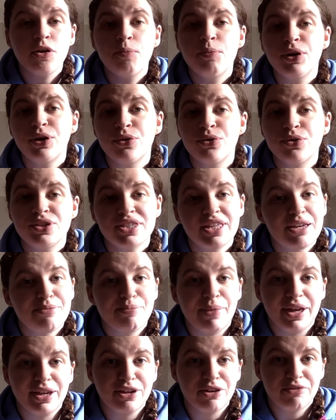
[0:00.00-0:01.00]
because they
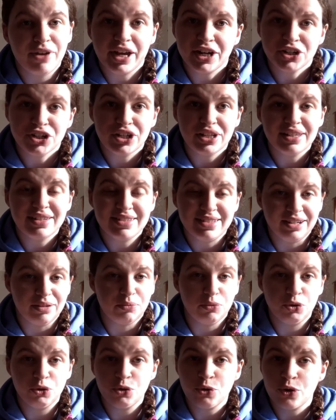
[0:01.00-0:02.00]
may have actually
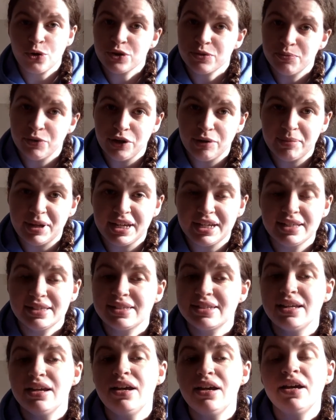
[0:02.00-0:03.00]
stumbled across mermaids.